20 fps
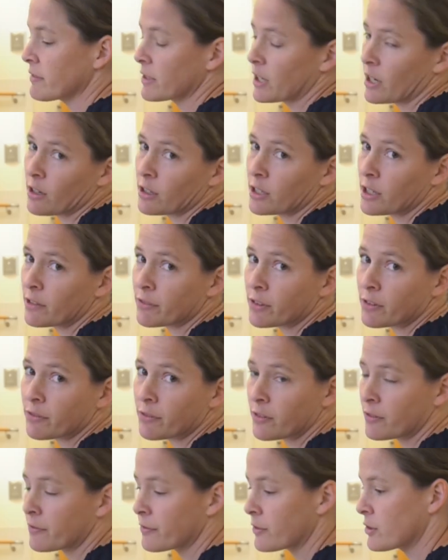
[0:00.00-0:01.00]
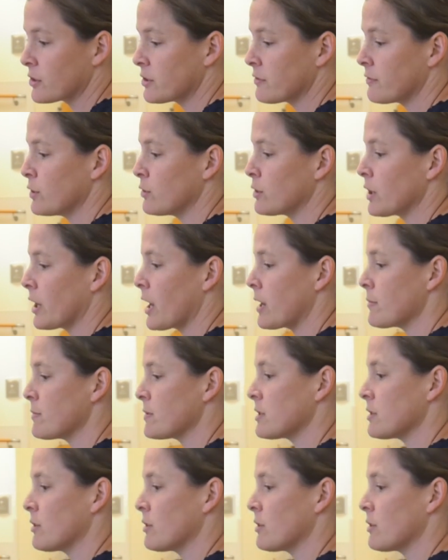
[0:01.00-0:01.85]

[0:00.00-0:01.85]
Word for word: of a caregiver for the first few times.